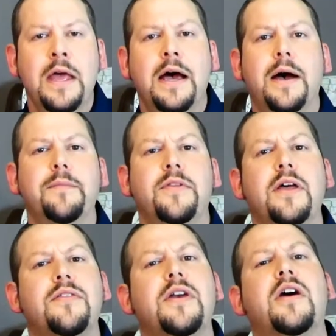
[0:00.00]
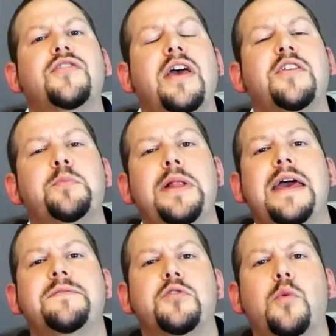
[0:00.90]
The other thing I'll say is
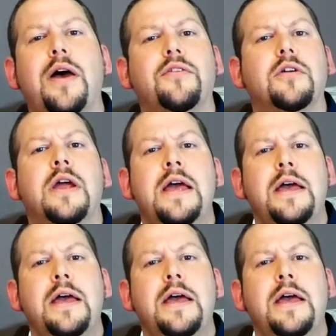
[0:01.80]
plan for weather.